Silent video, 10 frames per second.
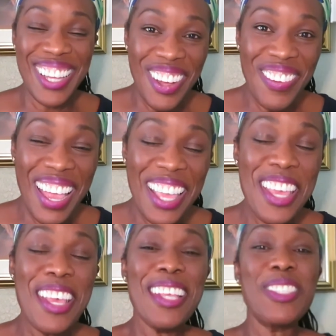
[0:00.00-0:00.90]
All right,
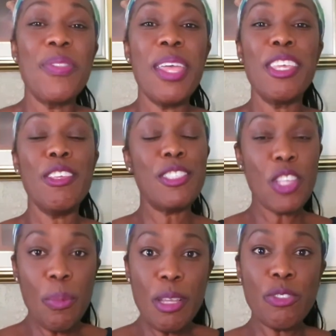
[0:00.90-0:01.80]
so thank you
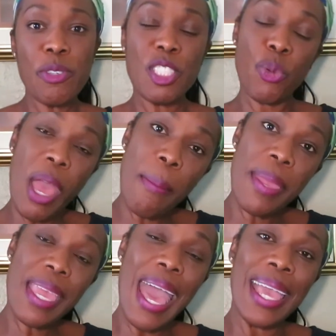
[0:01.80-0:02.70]
so much for
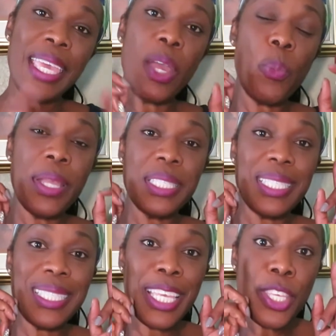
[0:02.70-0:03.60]
subscribing. I can't wait
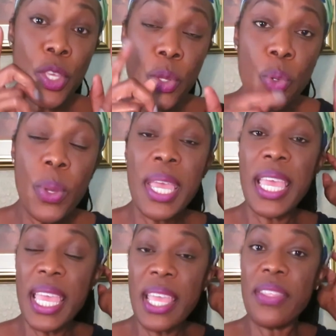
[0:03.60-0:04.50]
to see you
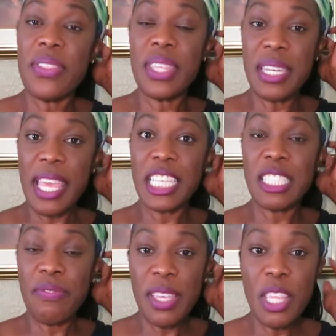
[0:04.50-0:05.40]
in the
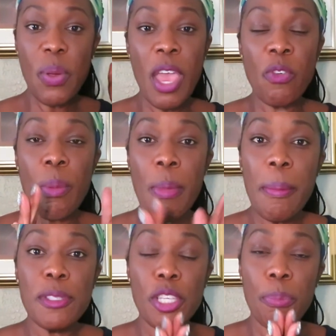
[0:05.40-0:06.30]
next video, and
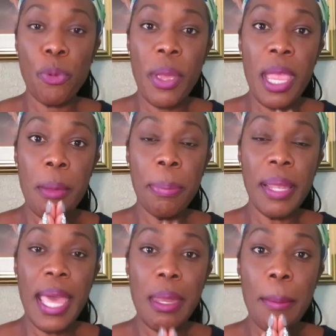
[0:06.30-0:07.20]
remember to pray,
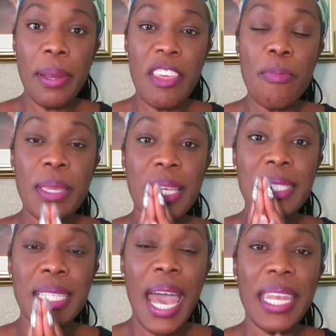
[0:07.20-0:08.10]
plan, and believe,
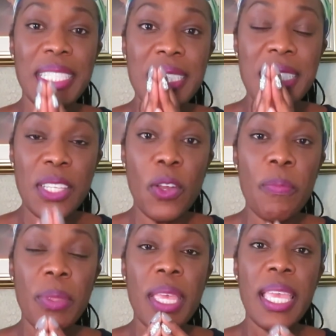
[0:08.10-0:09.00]
because God is
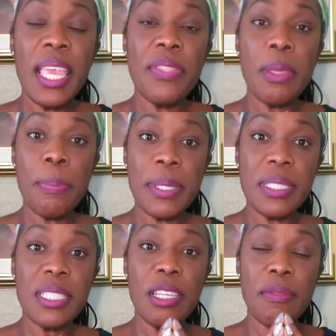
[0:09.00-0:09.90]
still in the
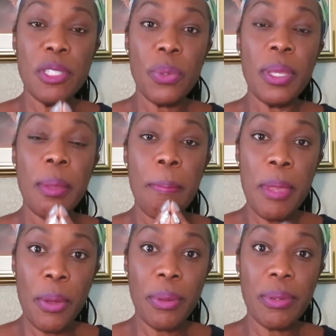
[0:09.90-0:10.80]
business of doing
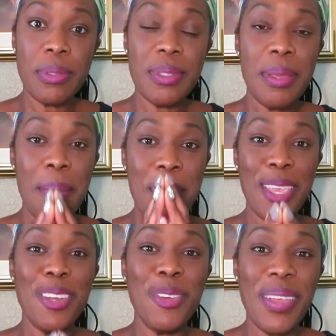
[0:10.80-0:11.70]
miracles.
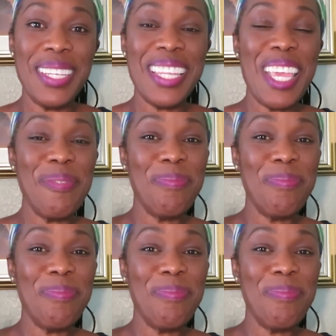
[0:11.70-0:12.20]
Make it a great day.